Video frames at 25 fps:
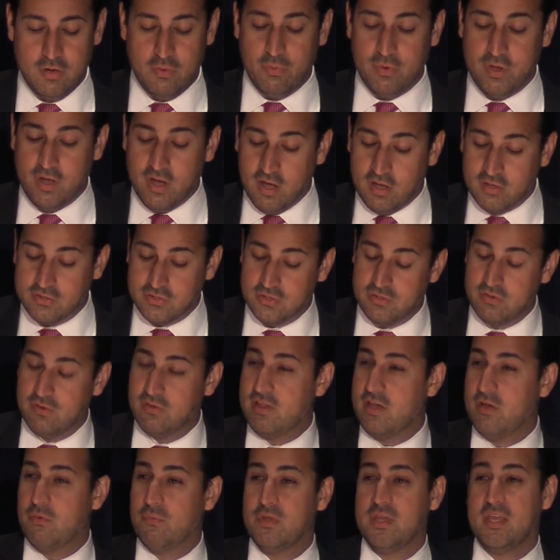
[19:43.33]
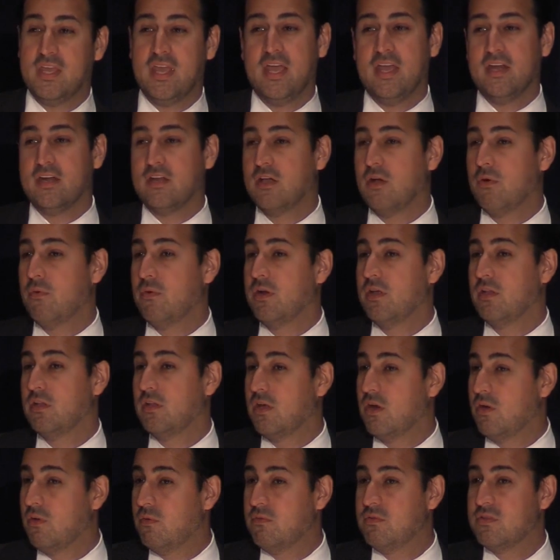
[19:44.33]
We also know that we can't go it
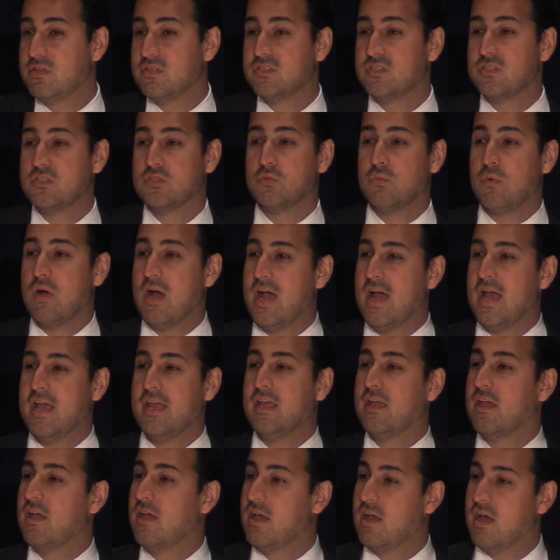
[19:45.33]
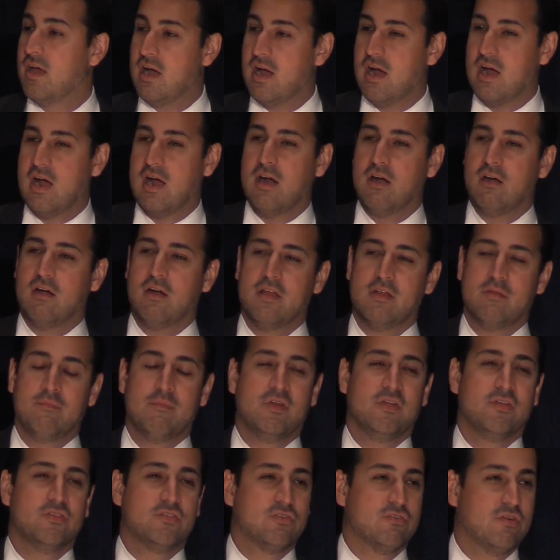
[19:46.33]
alone. This is why our
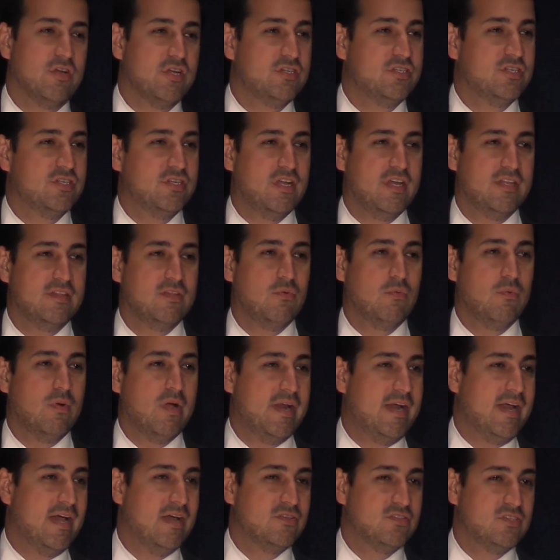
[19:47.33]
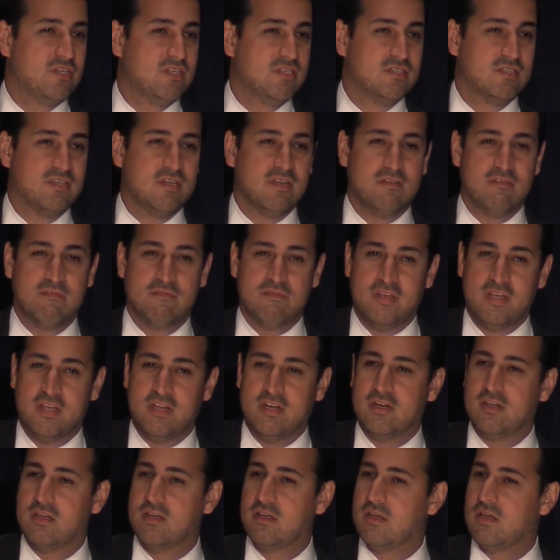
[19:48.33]
administration at the White House has
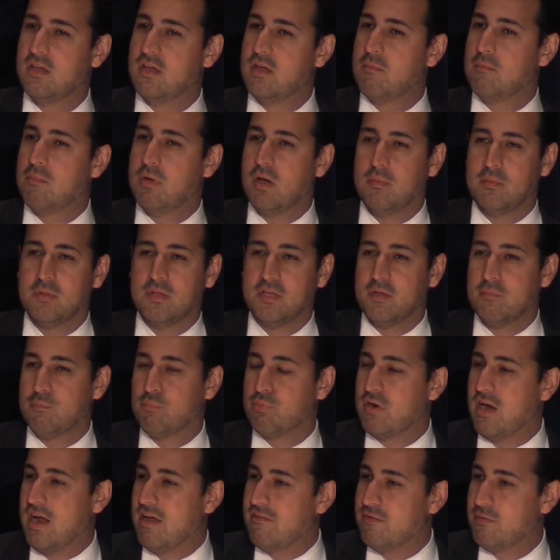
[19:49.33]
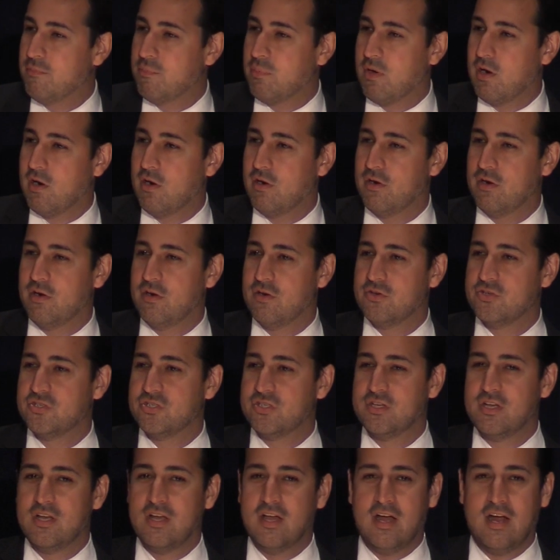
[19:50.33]
convened public and private
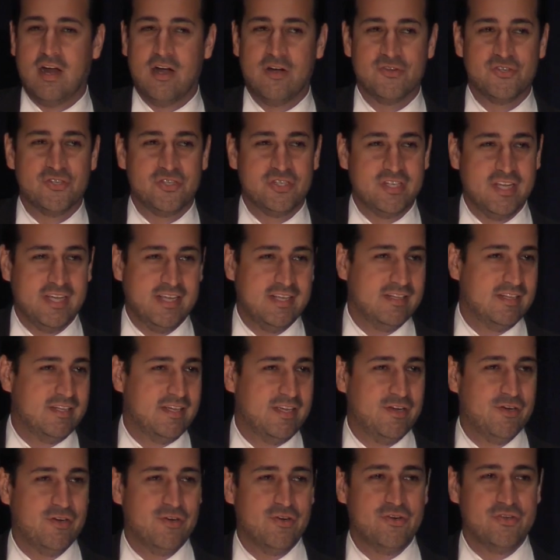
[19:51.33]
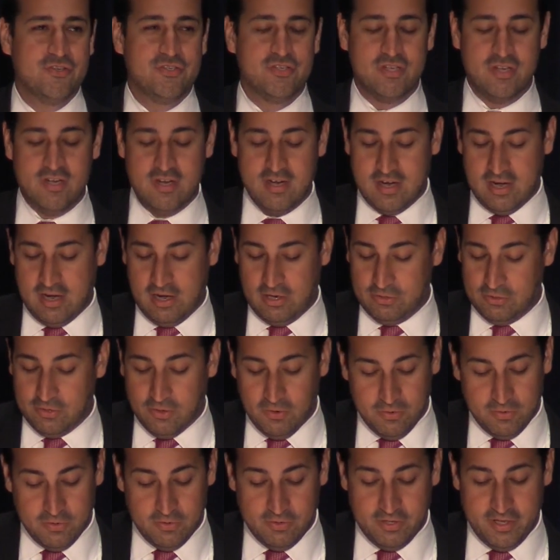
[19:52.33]
partners, our state leaders, our
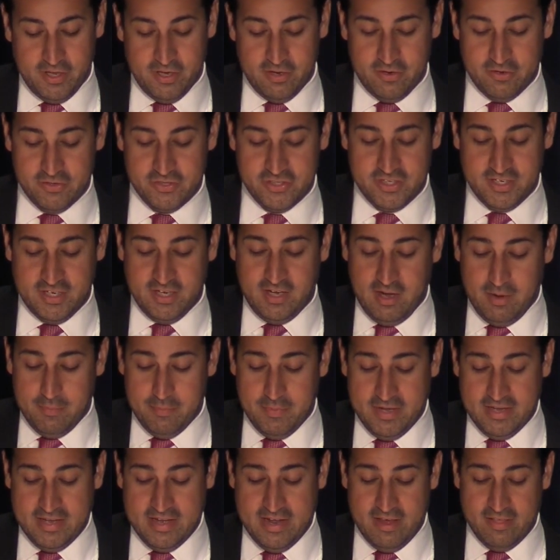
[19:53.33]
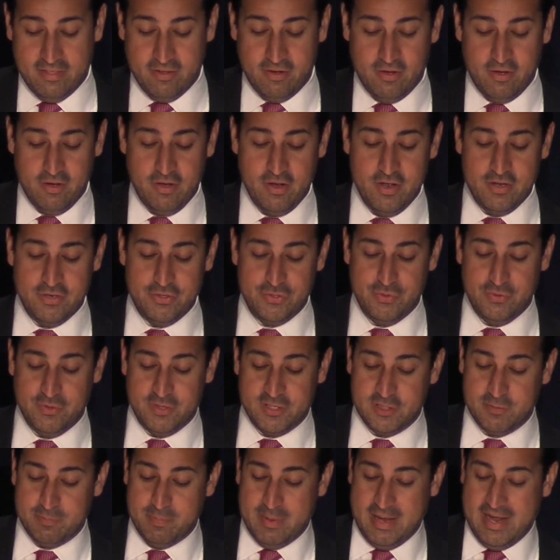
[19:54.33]
local leaders to come together to
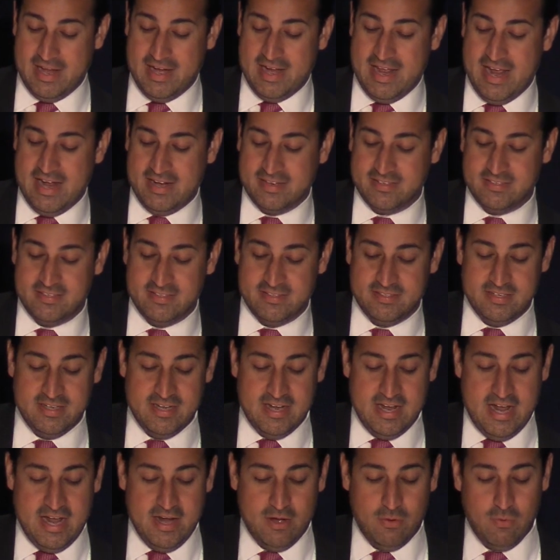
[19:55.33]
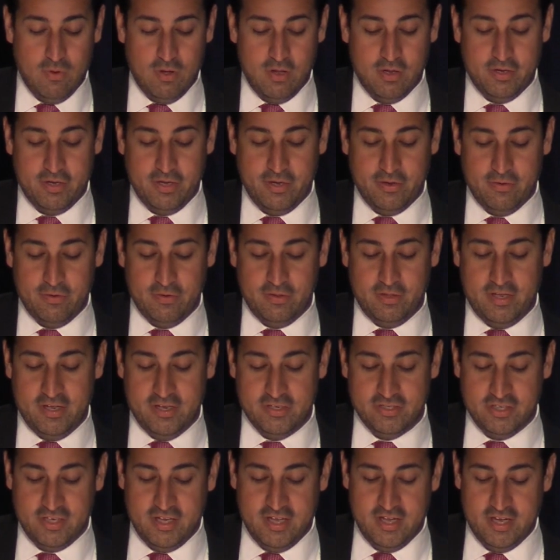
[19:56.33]
expand access to high quality early
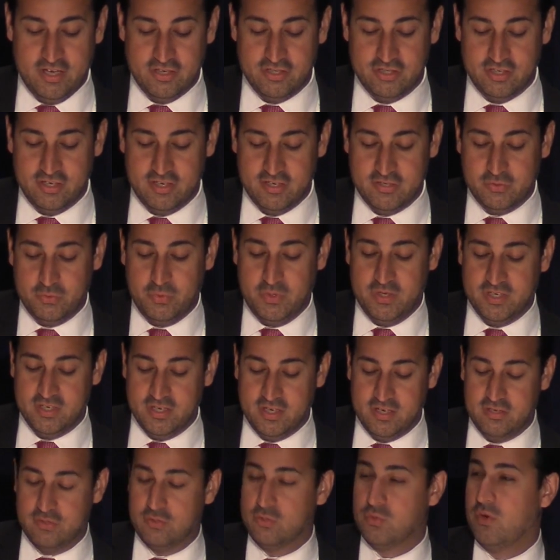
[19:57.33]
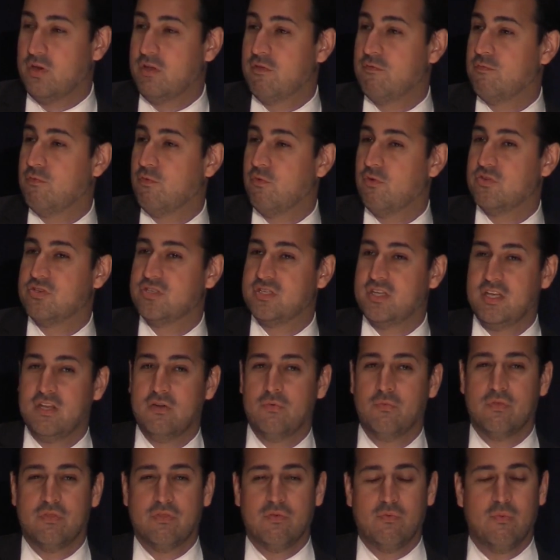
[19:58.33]
education, as we did in
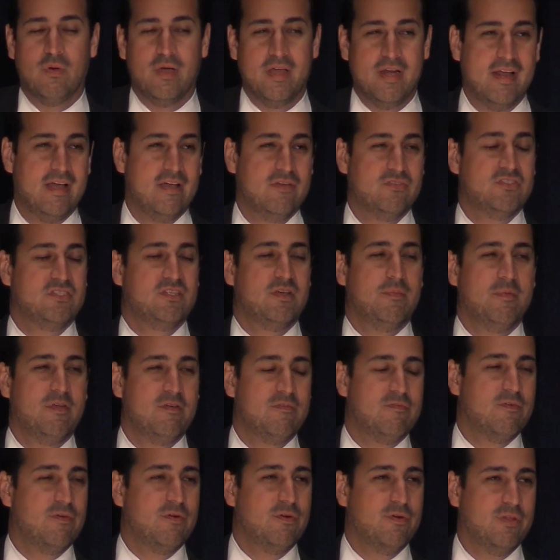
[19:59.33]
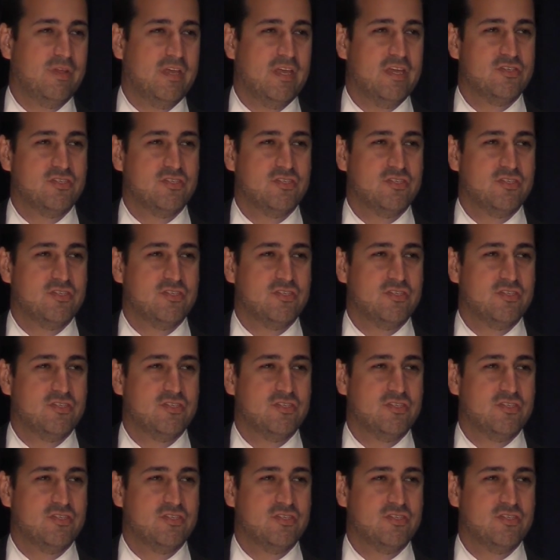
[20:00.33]
2014 with the White House Summit for Early